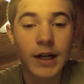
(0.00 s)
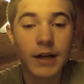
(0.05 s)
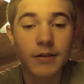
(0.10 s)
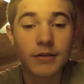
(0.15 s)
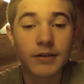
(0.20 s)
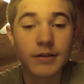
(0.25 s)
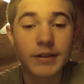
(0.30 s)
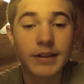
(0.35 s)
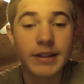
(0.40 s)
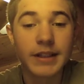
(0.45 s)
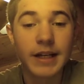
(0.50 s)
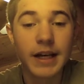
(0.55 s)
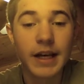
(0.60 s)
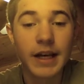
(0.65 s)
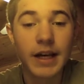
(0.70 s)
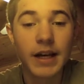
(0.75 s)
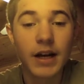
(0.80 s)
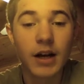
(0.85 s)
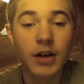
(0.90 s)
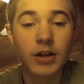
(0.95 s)
have to
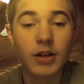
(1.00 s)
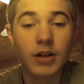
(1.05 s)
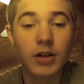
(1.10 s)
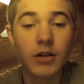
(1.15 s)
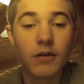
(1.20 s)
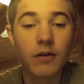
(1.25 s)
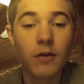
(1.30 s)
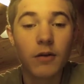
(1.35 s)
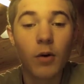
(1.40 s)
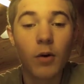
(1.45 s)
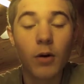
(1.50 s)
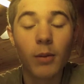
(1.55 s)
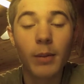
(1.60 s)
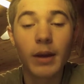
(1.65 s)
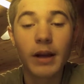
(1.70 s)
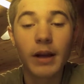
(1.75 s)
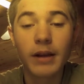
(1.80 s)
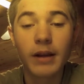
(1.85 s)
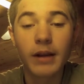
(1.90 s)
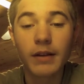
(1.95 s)
stay under four
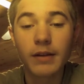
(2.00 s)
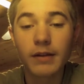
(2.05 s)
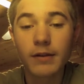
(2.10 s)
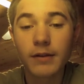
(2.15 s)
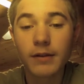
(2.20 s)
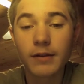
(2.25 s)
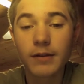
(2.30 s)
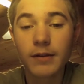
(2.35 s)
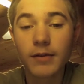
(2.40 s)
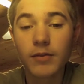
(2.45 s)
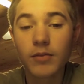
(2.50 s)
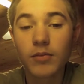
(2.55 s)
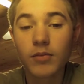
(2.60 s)
minutes.